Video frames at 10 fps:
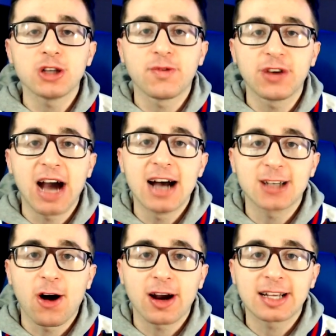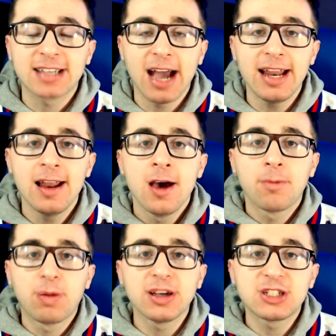So if you guys are excited,
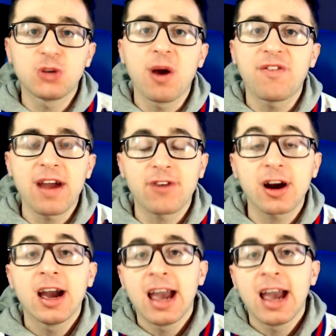please do me a favor,